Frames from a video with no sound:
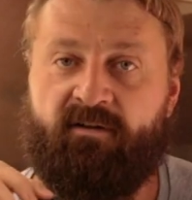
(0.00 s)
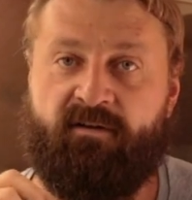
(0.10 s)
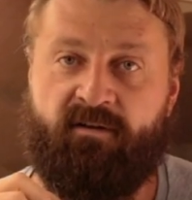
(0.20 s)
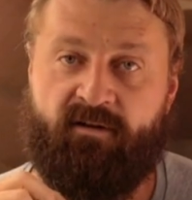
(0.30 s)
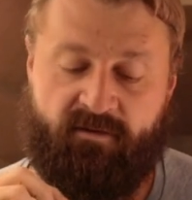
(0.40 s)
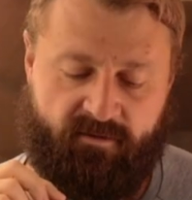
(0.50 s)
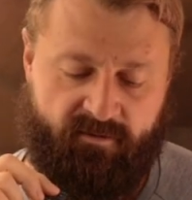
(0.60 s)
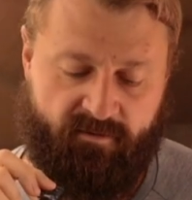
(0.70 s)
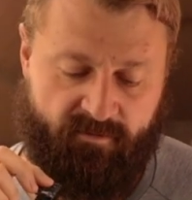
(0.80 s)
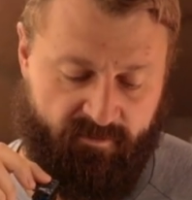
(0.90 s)

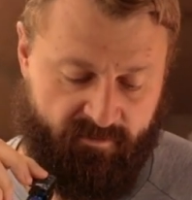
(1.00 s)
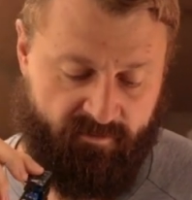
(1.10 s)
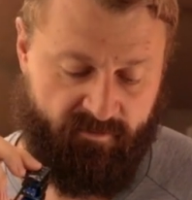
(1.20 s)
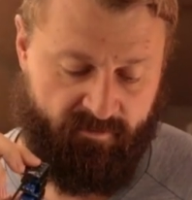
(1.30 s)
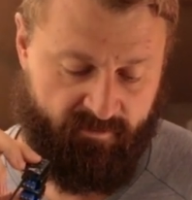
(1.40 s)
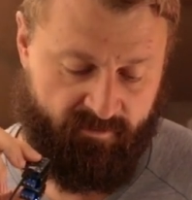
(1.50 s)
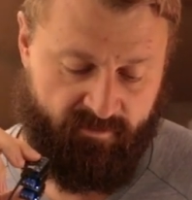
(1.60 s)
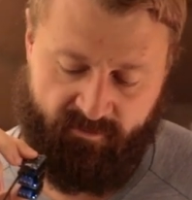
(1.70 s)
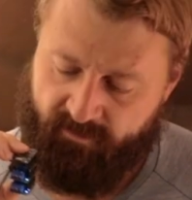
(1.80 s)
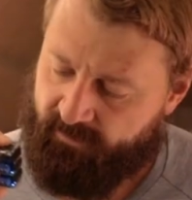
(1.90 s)

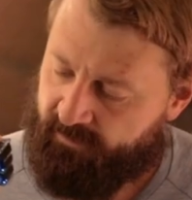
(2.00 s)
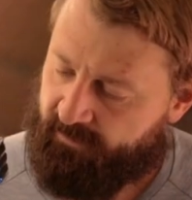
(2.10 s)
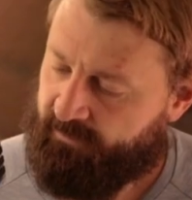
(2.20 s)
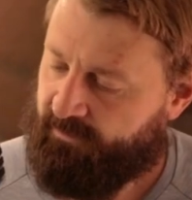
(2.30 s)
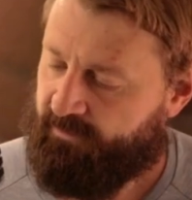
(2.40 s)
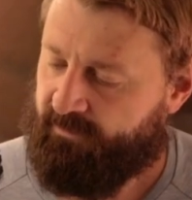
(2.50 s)
(silence)